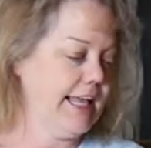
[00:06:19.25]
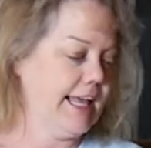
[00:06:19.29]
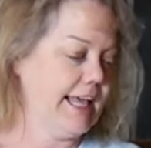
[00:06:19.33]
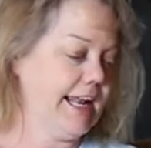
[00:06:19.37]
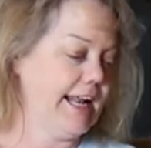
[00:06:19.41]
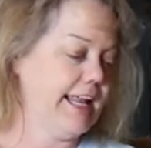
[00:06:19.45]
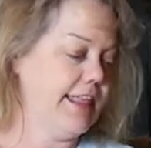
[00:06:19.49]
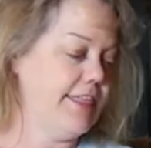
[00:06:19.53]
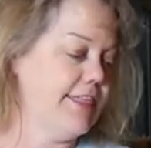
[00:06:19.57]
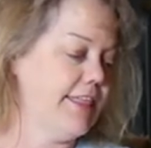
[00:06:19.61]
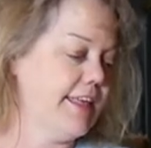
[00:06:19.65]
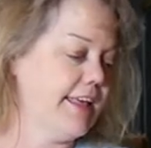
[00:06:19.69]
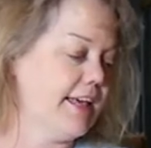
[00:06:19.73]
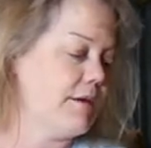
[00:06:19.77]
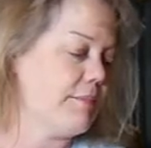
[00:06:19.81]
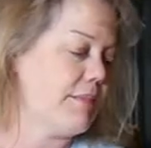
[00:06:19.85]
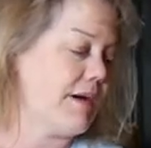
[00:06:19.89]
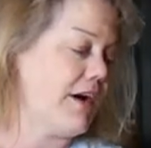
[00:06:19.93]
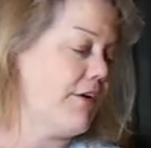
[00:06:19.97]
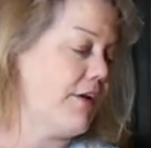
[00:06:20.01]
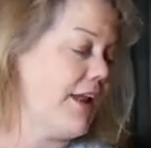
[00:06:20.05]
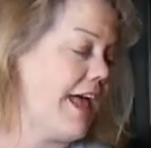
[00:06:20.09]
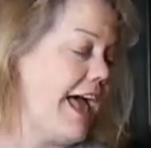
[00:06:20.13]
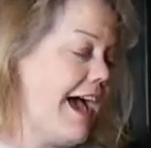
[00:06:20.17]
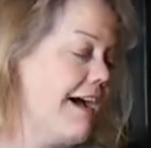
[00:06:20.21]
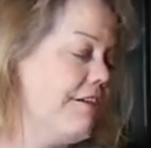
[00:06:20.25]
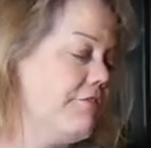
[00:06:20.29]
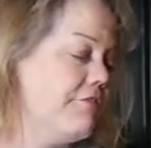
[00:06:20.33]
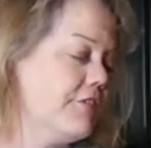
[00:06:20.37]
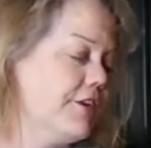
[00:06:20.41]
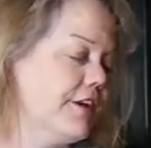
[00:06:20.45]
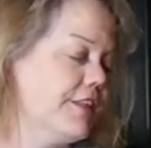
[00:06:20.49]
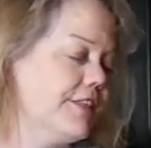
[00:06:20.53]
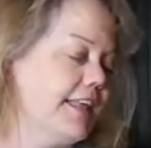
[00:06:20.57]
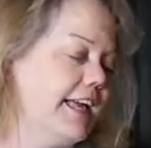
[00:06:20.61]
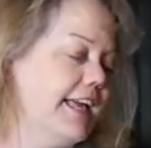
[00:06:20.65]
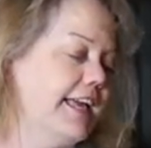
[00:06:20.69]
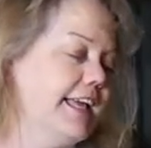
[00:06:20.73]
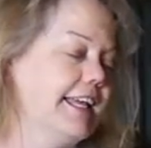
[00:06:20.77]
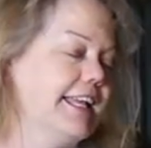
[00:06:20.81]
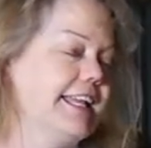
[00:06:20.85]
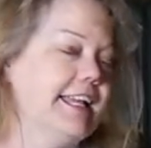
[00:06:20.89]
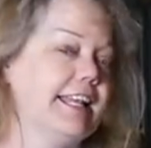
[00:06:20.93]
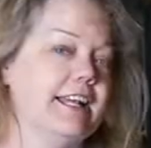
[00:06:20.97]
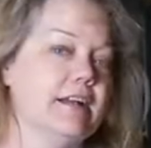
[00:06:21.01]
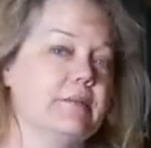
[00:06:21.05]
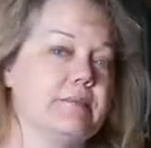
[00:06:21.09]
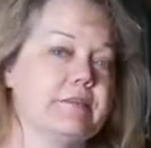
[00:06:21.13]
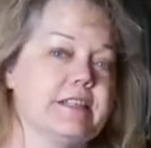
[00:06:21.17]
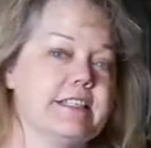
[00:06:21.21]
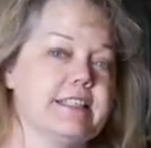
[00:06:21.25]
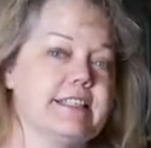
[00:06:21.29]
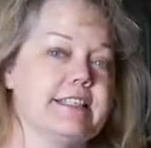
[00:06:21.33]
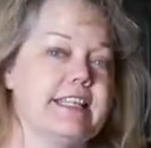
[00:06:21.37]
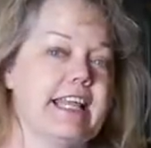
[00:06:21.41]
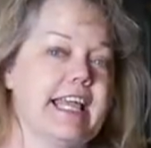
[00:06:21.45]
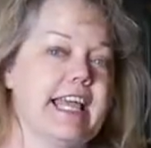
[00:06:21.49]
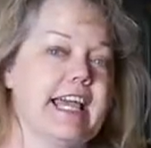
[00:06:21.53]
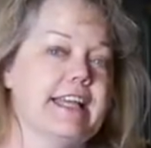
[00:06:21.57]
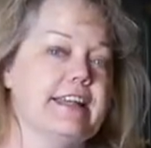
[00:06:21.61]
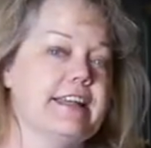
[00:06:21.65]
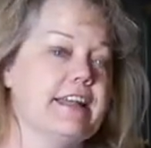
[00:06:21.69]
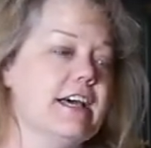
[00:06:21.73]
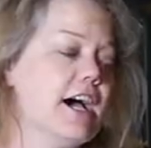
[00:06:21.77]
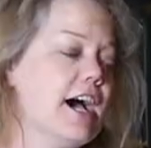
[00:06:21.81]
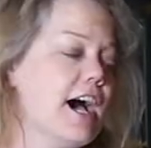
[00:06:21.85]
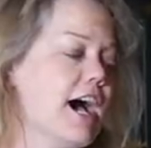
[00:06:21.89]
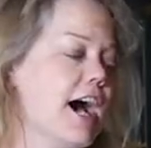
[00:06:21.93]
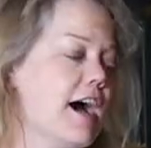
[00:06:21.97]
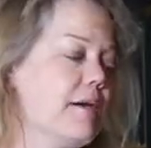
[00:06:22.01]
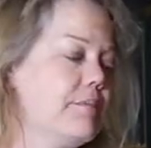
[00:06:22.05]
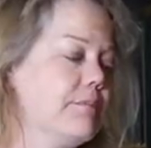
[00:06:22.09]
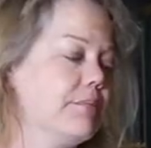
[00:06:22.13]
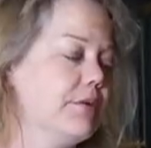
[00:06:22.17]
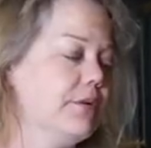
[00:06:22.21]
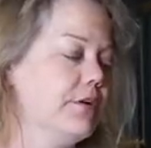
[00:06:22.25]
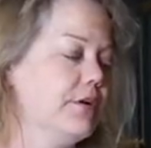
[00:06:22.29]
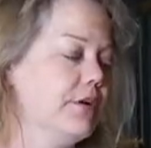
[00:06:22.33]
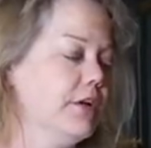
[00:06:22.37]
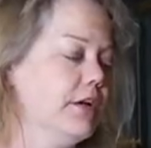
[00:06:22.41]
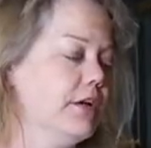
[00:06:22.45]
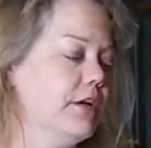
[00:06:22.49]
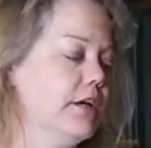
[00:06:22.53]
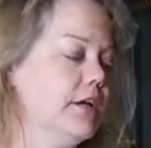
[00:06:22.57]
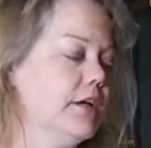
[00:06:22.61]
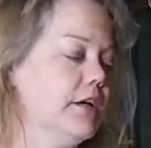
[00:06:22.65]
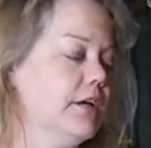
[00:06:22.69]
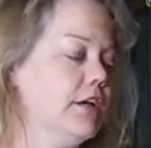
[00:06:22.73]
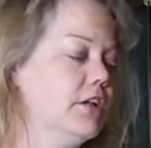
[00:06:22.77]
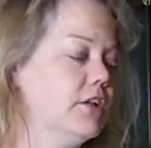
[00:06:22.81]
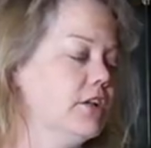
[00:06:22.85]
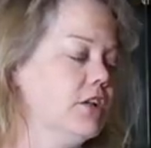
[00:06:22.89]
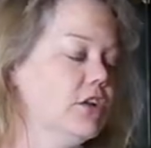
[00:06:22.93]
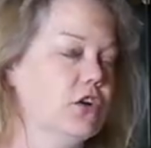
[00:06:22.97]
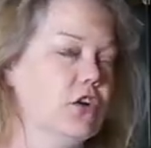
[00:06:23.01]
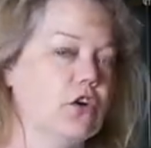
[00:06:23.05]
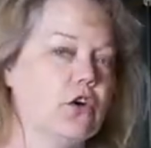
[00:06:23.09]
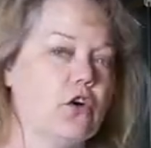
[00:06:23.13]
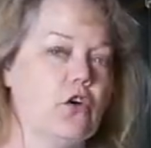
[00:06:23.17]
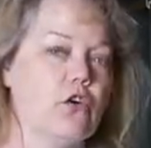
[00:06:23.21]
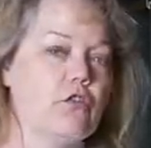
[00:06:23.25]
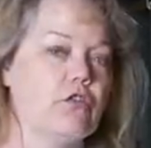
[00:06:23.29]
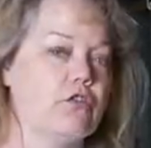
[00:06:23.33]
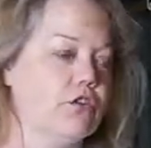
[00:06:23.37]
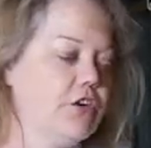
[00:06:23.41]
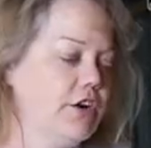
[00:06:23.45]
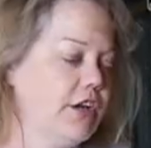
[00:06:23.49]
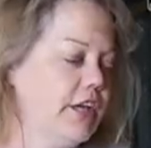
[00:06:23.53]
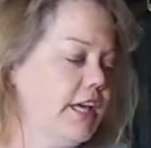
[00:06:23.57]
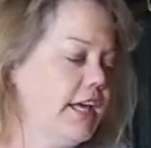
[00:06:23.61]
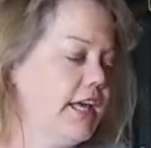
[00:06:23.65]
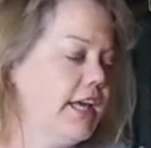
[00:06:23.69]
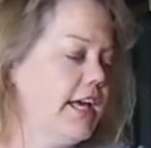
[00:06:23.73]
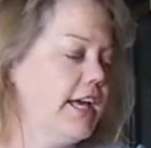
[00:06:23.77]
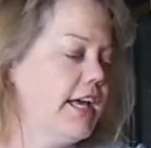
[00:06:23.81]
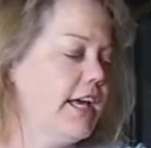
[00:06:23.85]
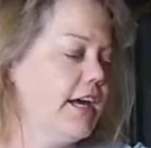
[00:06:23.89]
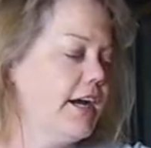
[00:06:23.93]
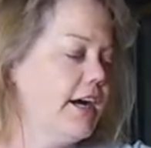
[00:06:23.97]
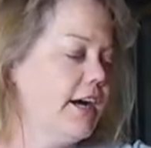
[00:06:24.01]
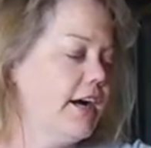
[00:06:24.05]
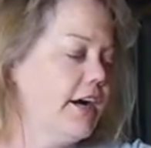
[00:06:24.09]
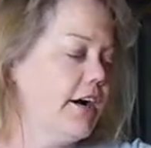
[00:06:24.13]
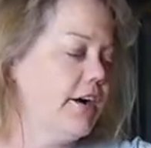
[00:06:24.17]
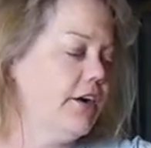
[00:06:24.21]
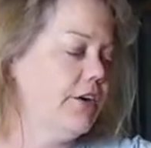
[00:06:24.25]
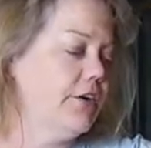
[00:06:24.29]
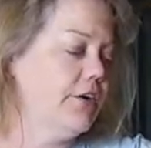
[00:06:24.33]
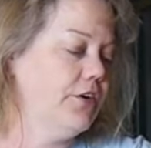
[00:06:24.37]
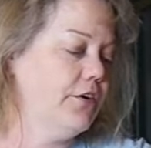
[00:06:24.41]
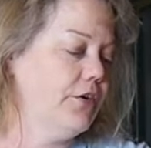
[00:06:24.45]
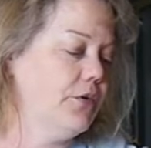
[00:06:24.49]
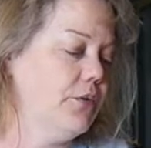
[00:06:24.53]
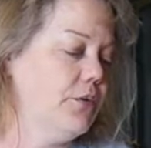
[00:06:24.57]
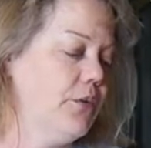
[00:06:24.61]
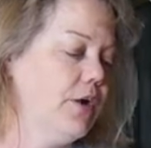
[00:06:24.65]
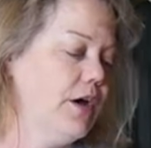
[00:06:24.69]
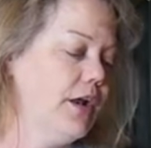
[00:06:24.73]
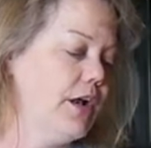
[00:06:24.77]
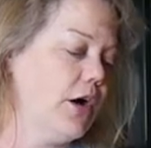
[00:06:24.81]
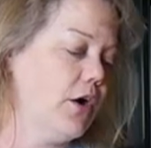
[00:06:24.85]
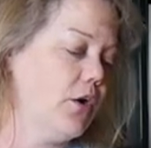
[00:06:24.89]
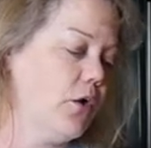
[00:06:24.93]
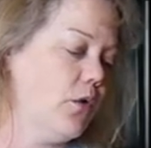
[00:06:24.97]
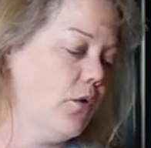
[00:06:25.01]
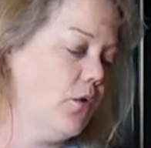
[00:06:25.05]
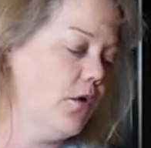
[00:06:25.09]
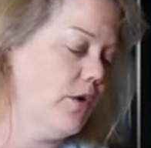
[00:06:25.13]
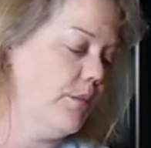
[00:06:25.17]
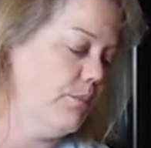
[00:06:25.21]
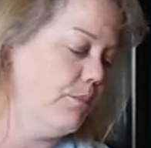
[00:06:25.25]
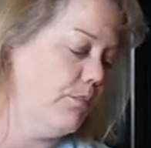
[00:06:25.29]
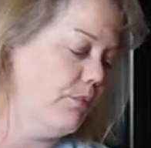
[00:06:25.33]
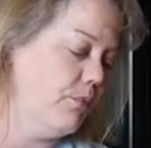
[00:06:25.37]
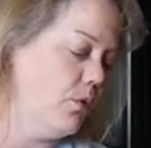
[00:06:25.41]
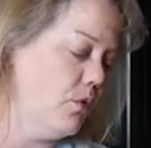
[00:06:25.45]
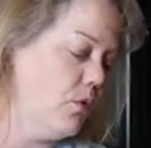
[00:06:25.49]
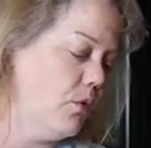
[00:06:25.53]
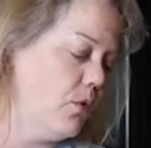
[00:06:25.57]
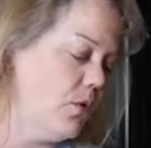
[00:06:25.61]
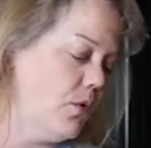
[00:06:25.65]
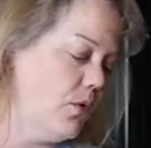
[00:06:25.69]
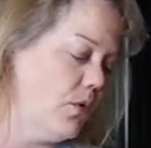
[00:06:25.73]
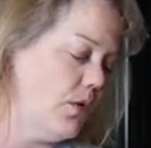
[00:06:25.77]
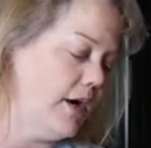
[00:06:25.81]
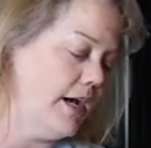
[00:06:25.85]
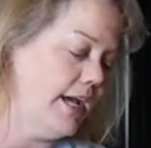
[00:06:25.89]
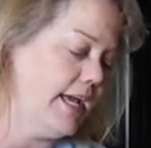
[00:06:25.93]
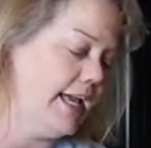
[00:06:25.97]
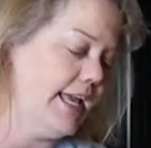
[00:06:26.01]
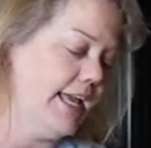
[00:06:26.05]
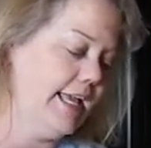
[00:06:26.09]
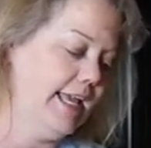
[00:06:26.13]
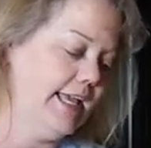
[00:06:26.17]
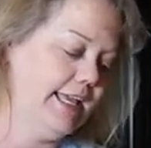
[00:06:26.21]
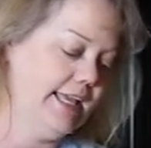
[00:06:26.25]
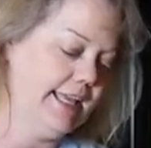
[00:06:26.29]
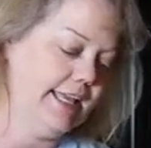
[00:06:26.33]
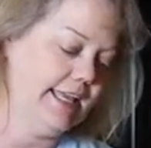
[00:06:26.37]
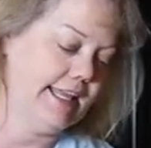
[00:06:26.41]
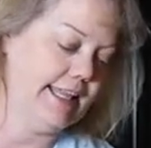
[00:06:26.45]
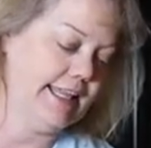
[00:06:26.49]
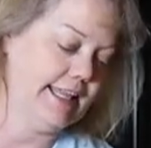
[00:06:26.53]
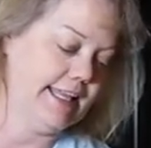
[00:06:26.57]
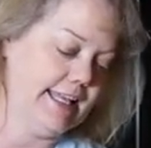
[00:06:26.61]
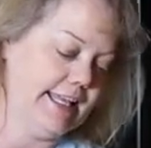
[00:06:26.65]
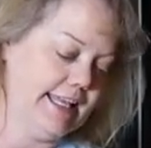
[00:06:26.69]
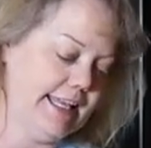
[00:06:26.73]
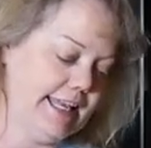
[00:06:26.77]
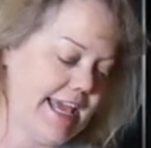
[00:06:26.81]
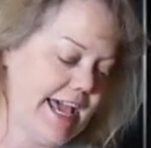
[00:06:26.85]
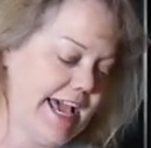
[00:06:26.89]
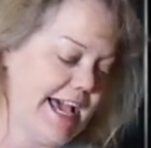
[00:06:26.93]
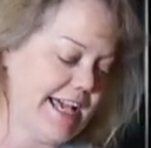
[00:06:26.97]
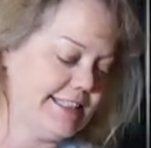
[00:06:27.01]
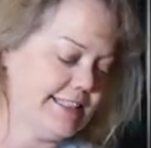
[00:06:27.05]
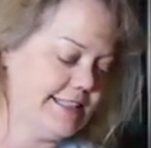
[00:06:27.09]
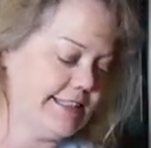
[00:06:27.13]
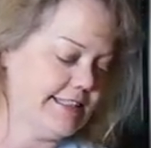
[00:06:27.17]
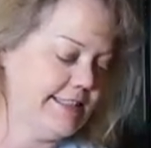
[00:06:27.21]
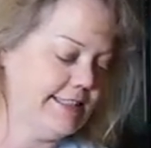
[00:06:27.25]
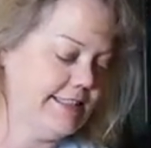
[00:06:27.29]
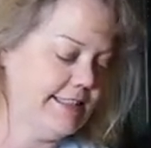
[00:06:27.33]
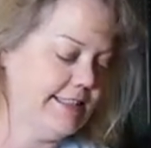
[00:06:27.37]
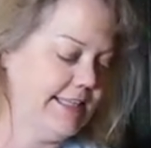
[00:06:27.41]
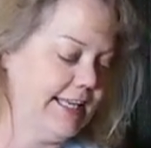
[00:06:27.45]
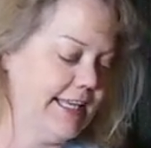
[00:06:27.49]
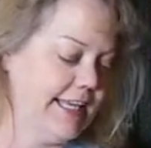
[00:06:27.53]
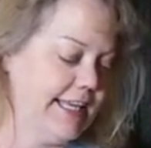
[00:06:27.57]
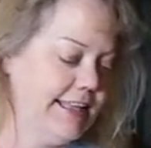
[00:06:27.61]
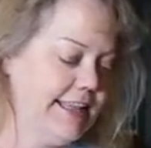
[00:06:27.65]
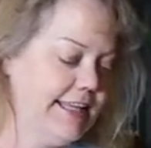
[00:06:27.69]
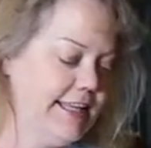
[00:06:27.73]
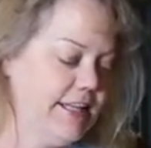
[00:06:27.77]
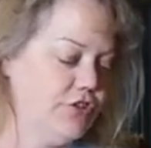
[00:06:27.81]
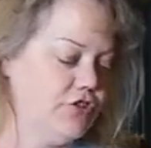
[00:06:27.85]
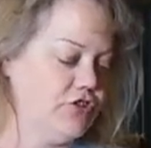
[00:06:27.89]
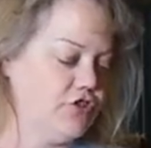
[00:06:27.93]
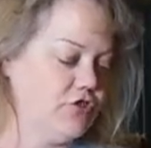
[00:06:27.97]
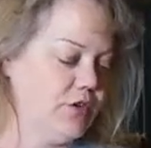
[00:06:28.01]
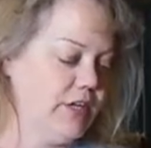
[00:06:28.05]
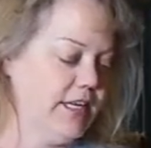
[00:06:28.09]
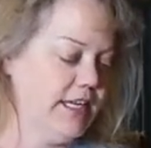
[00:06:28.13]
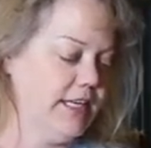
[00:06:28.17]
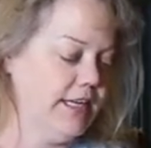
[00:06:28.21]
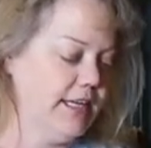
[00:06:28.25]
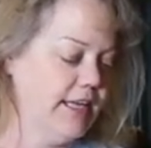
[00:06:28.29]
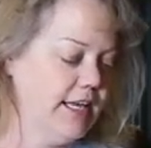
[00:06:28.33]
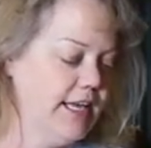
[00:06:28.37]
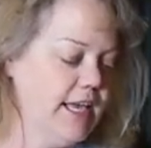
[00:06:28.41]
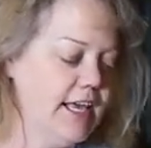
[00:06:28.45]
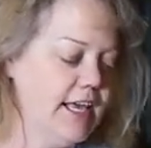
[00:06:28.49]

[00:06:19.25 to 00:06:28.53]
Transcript: And I think about everything, getting them to stand up, look over here. What a good boy. And then yes, and then treat.